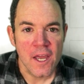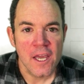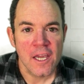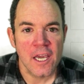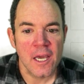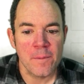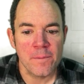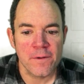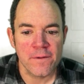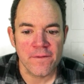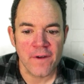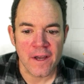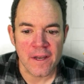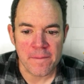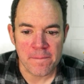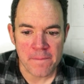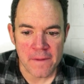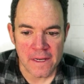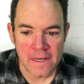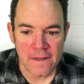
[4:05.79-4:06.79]
can provide
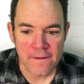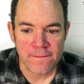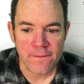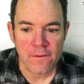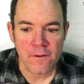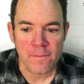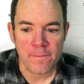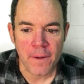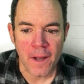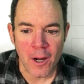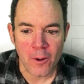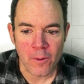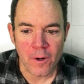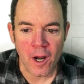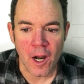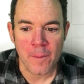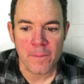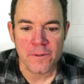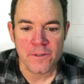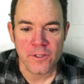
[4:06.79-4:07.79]
meaningful and power
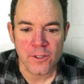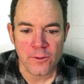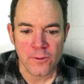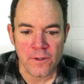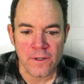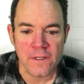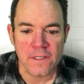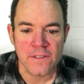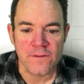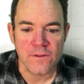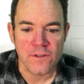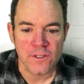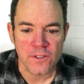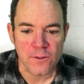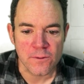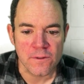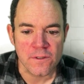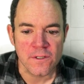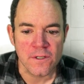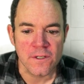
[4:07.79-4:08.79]
opportunities for
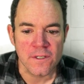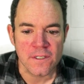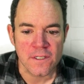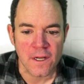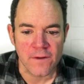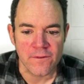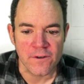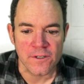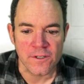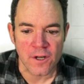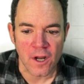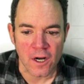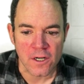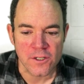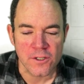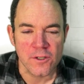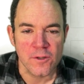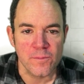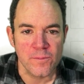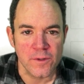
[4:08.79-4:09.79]
students to discover
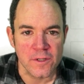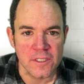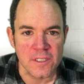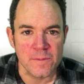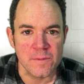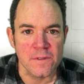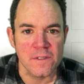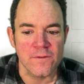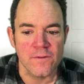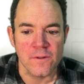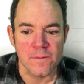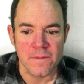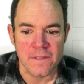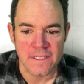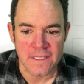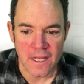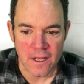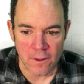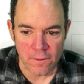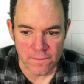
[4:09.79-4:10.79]
doctrine and principles for
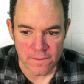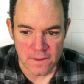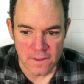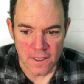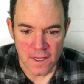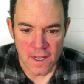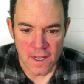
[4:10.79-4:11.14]
themselves.